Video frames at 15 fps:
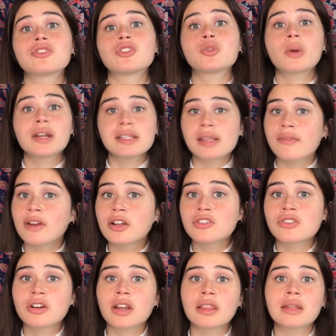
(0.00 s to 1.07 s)
to
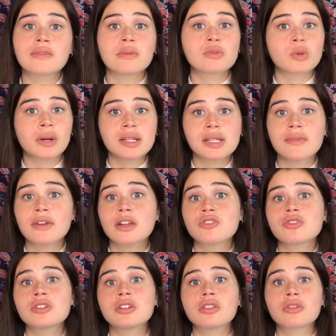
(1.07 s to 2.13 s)
2,700, and then from
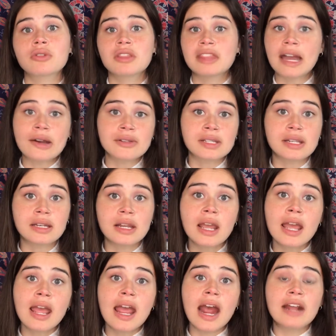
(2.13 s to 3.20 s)
2,700 to 3,000,
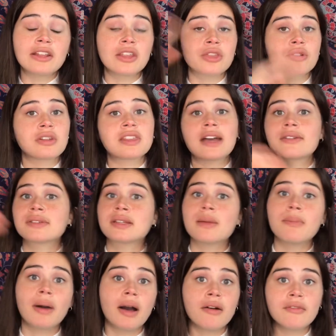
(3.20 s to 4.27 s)
and then 3,000
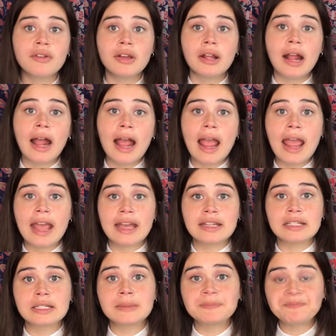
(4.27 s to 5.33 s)
above.
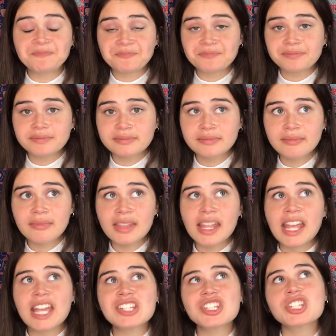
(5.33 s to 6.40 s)
And
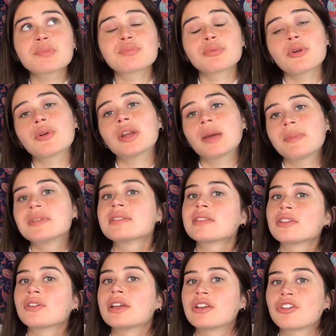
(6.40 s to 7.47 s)
it just broke it up into
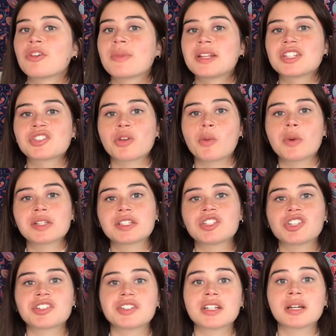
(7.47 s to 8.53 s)
little increments, so it wasn't
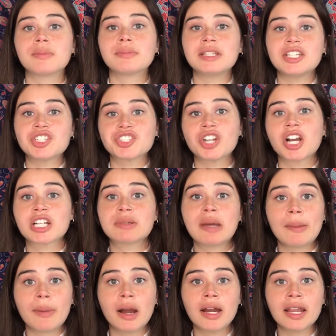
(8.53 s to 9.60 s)
just a complete shock to
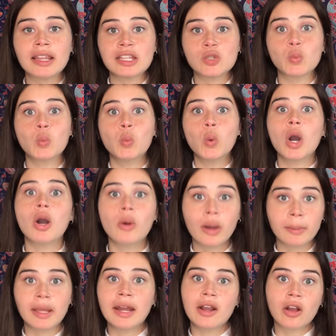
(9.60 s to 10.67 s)
my body that, whoa,
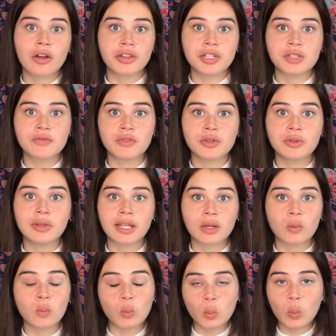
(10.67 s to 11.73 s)
I'm getting all this food, like,
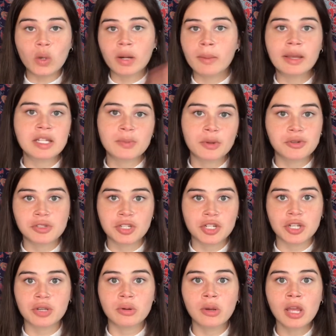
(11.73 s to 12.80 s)
what am I supposed to
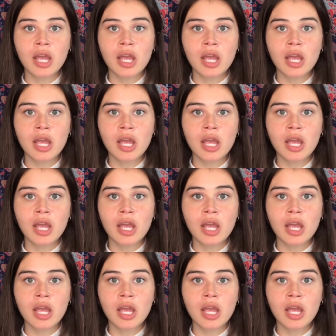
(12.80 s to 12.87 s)
do?